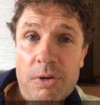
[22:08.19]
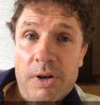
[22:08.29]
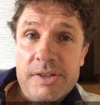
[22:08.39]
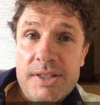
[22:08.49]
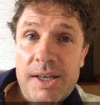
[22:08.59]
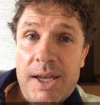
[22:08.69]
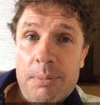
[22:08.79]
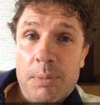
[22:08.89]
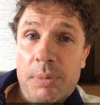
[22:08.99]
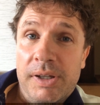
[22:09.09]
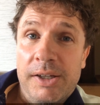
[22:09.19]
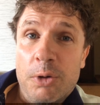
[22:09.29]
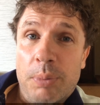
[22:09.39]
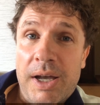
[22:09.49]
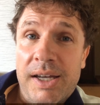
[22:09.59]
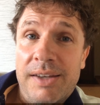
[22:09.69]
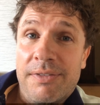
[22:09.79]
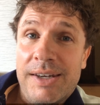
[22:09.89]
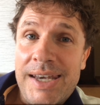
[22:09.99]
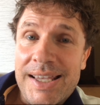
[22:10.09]
Try and set up a political party
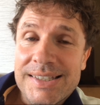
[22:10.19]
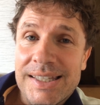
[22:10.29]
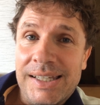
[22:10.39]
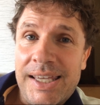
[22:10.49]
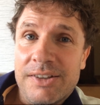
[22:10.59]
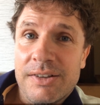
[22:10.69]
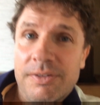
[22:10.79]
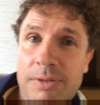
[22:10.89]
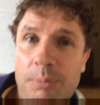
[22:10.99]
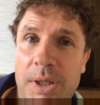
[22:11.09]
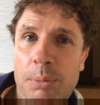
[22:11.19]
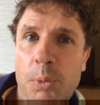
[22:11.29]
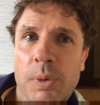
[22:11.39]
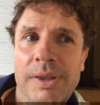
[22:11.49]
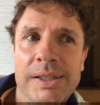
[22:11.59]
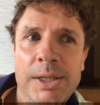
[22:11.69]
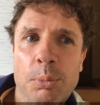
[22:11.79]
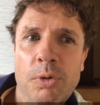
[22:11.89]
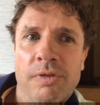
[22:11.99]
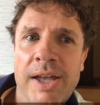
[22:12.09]
for next election for people with
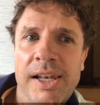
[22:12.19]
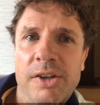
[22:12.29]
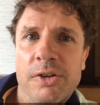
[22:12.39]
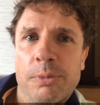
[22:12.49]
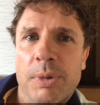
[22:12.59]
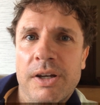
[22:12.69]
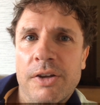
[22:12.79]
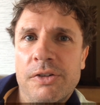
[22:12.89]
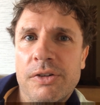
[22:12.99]
liberal values, but